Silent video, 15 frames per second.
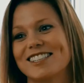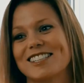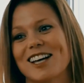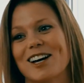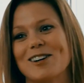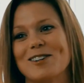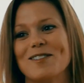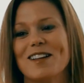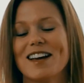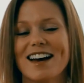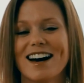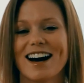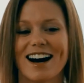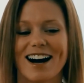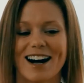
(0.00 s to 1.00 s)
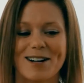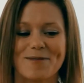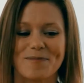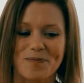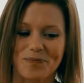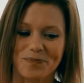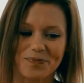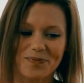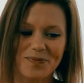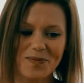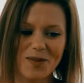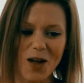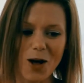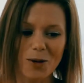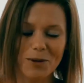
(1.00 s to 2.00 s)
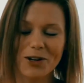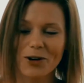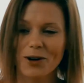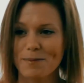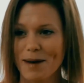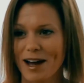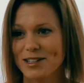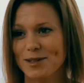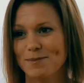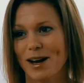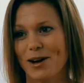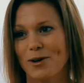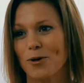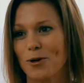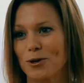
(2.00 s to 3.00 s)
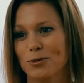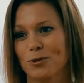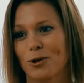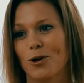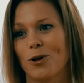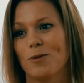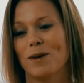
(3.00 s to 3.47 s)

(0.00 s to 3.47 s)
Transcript: So I'll be going back to my old role,